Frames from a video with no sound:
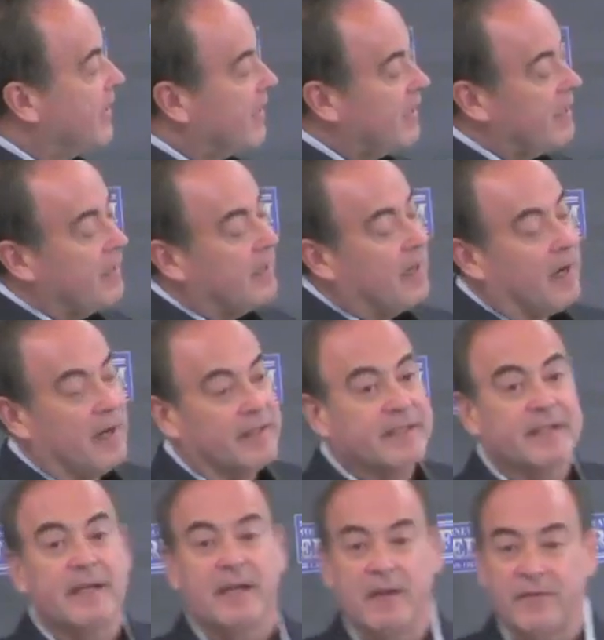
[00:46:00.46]
the
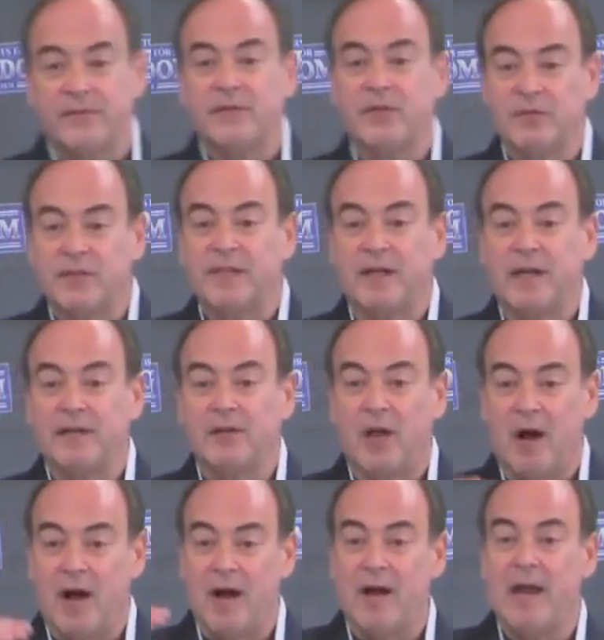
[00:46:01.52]
city of Tucson
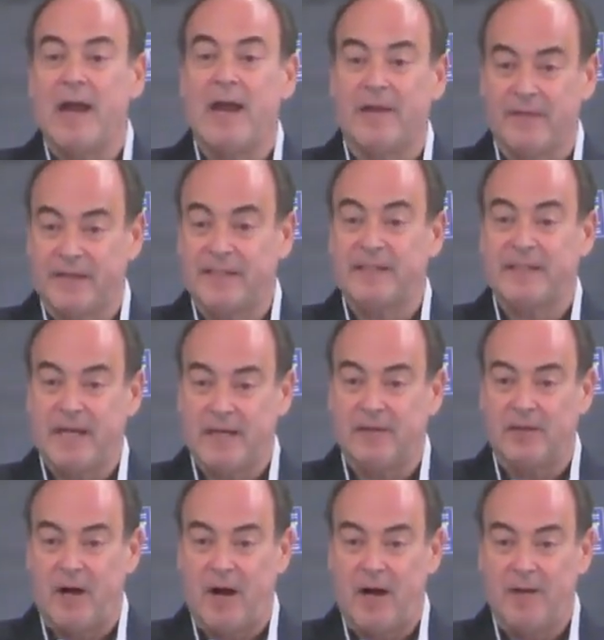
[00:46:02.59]
law and the state
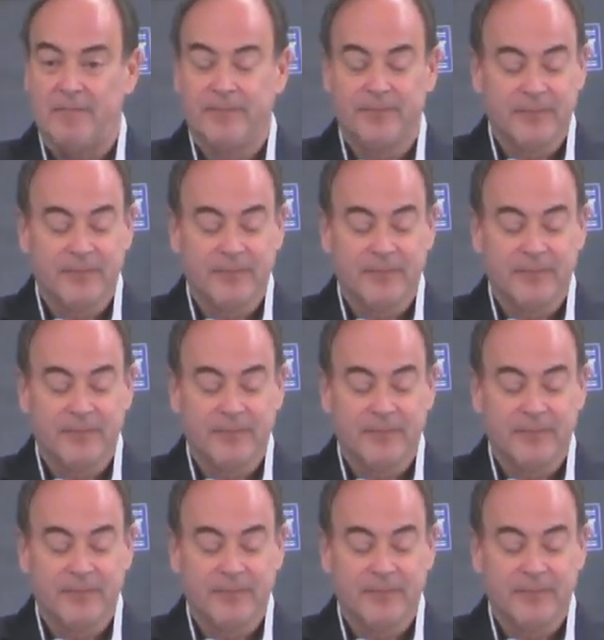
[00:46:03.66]
law.